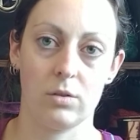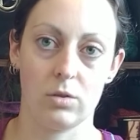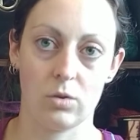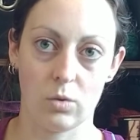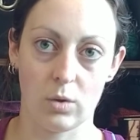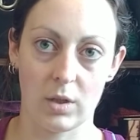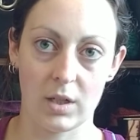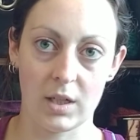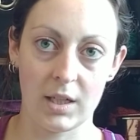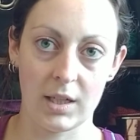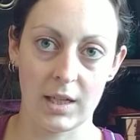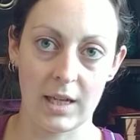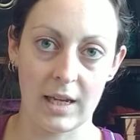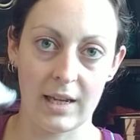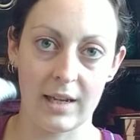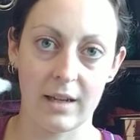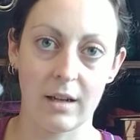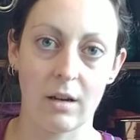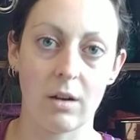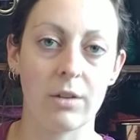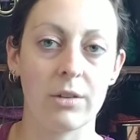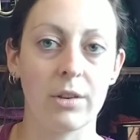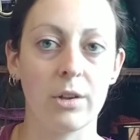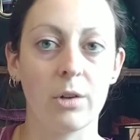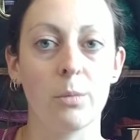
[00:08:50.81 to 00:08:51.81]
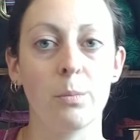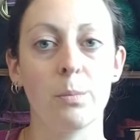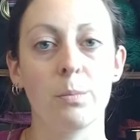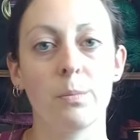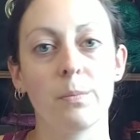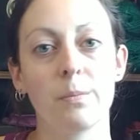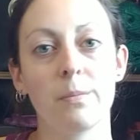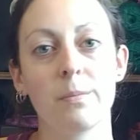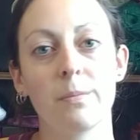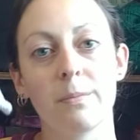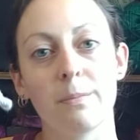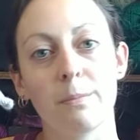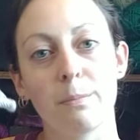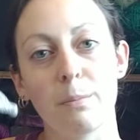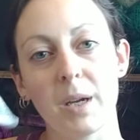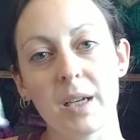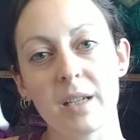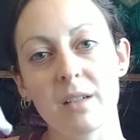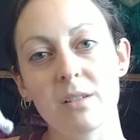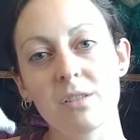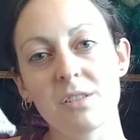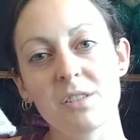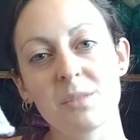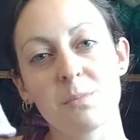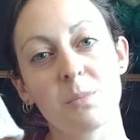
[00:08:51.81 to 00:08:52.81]
Joy Decay, although,
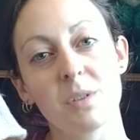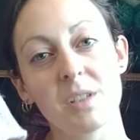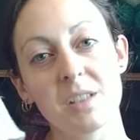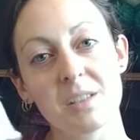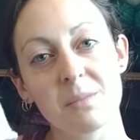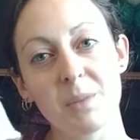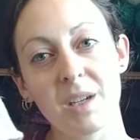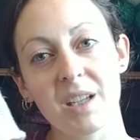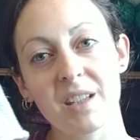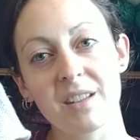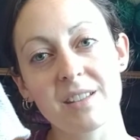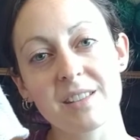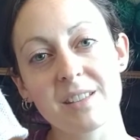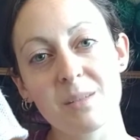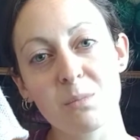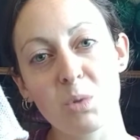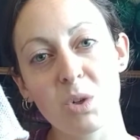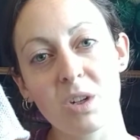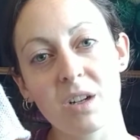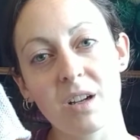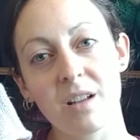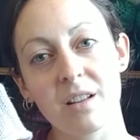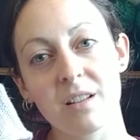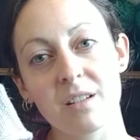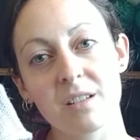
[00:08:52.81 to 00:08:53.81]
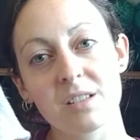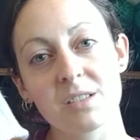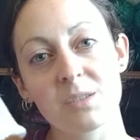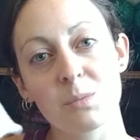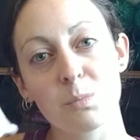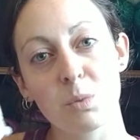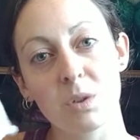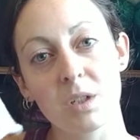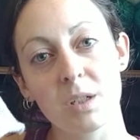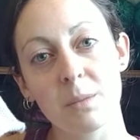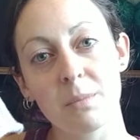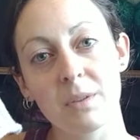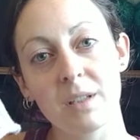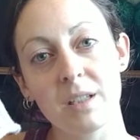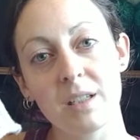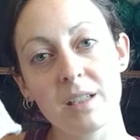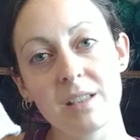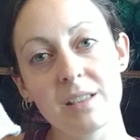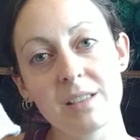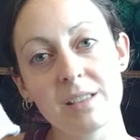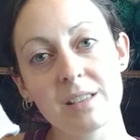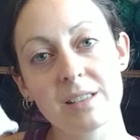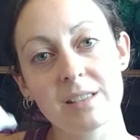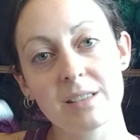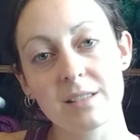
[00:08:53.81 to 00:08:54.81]
Michaels, please make this in more colors. Pretty
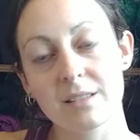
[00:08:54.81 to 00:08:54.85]
please.